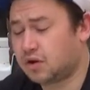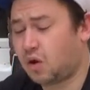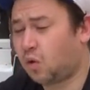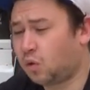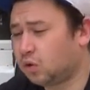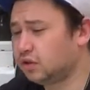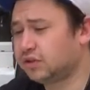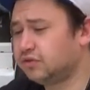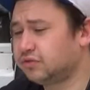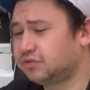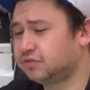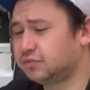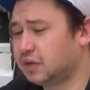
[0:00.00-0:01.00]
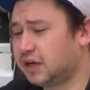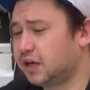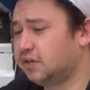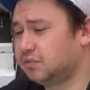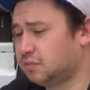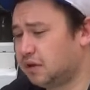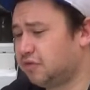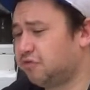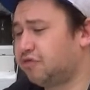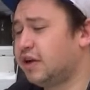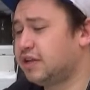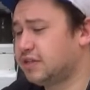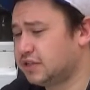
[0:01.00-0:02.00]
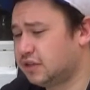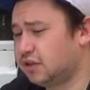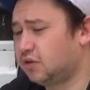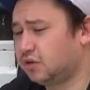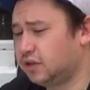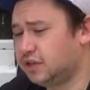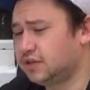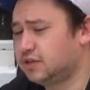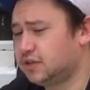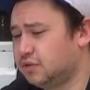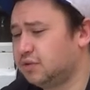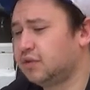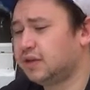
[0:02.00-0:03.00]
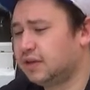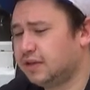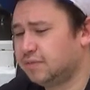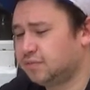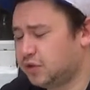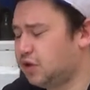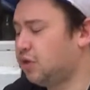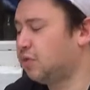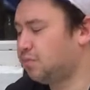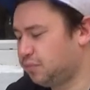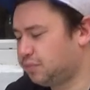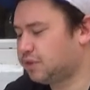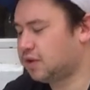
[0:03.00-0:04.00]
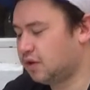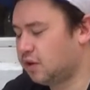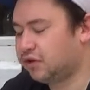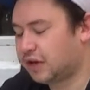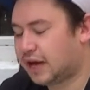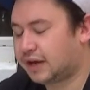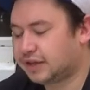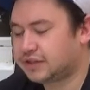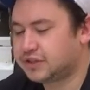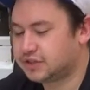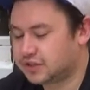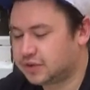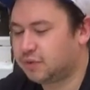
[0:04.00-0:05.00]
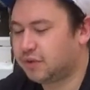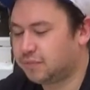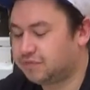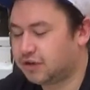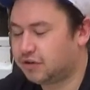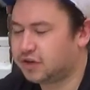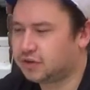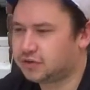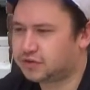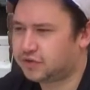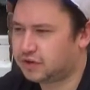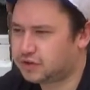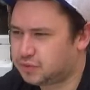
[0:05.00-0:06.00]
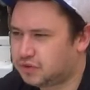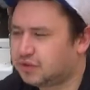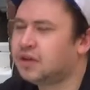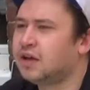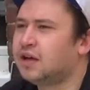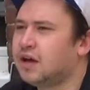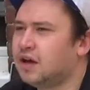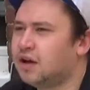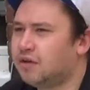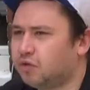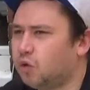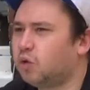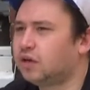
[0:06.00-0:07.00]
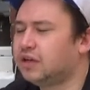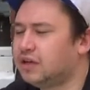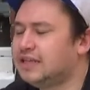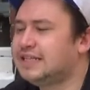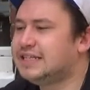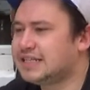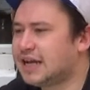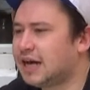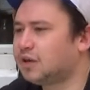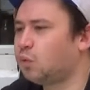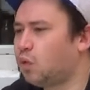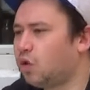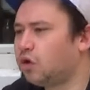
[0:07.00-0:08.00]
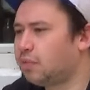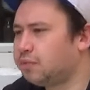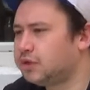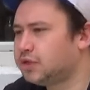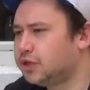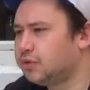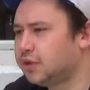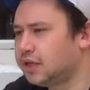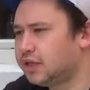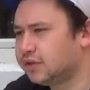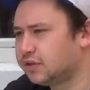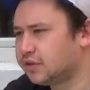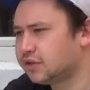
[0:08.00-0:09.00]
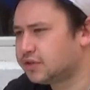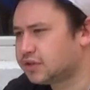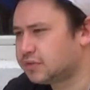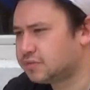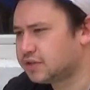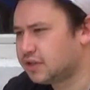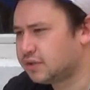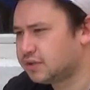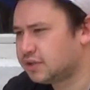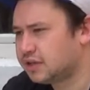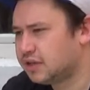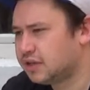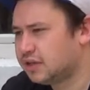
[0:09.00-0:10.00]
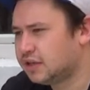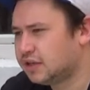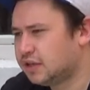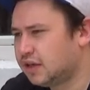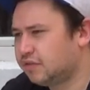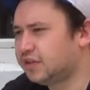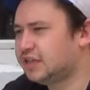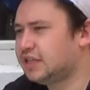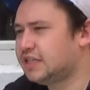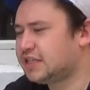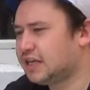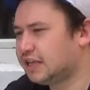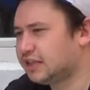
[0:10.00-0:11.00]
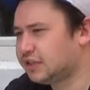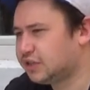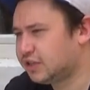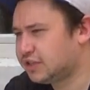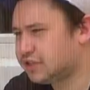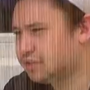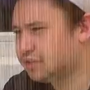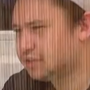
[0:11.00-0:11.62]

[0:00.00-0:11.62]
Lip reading: all of my friends and colleagues who, you know, other actors who I'm very close friends with, have all at least had one opportunity at the customs house. Have at least had the chance to